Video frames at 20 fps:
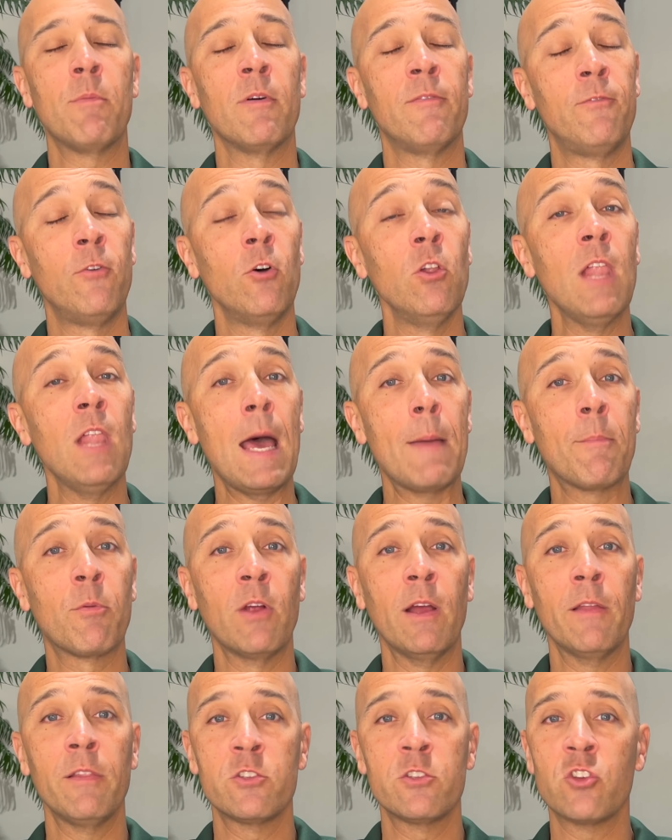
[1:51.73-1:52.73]
A full lap
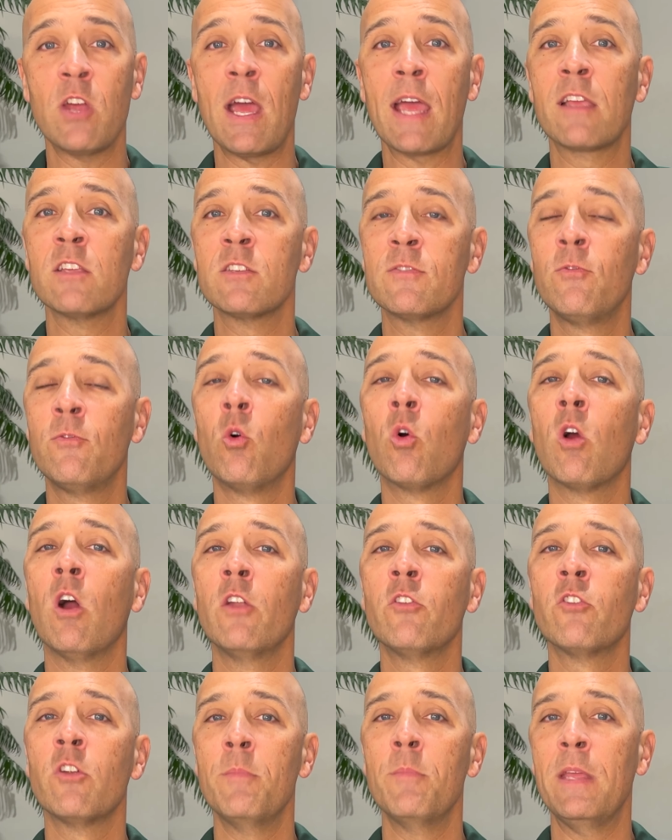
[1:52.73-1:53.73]
around the track is
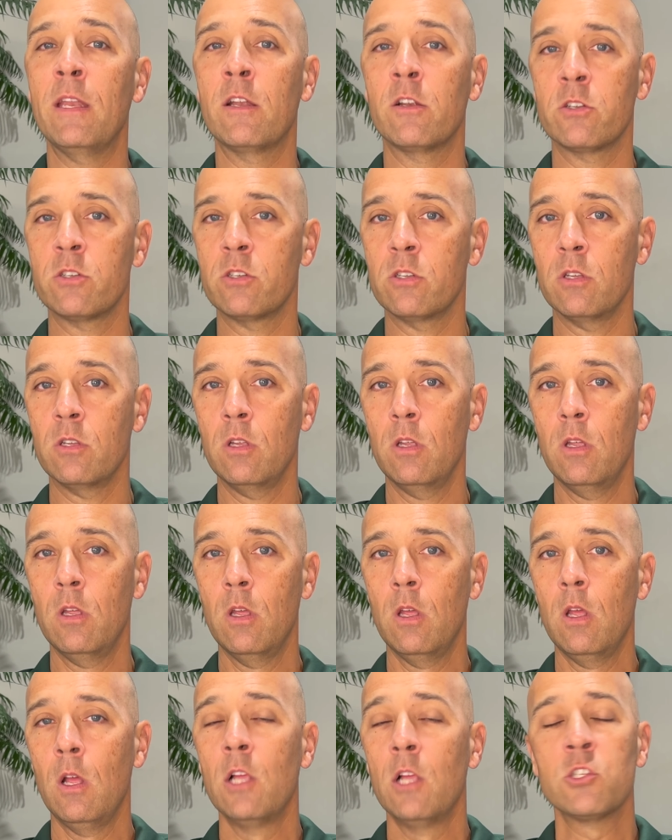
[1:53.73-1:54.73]
400 meters.
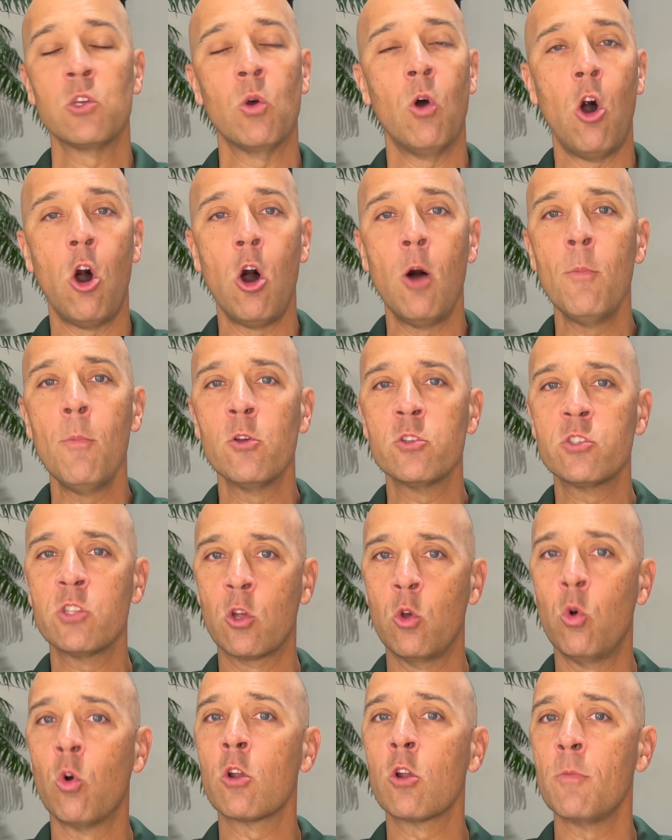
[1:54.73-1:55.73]
So almost a
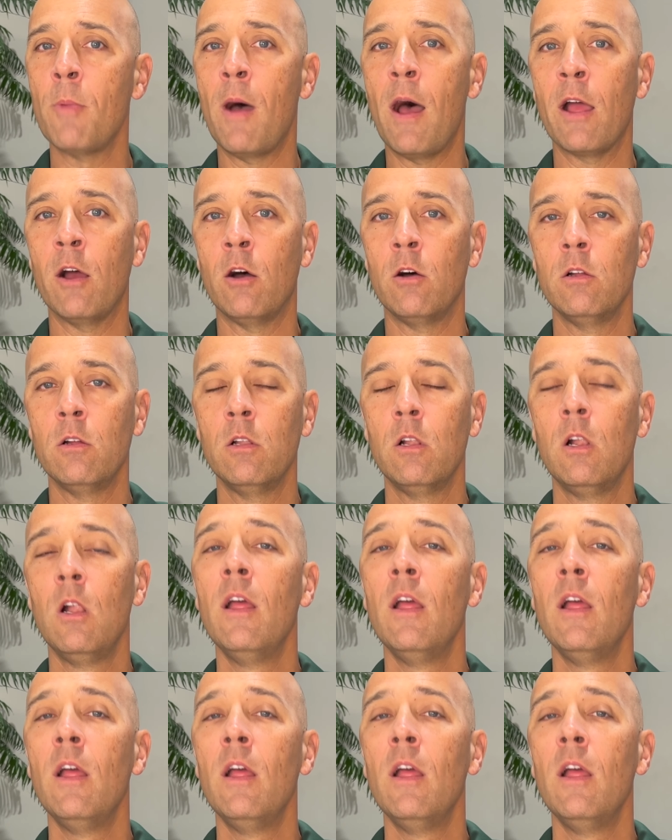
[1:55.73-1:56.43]
quarter mile.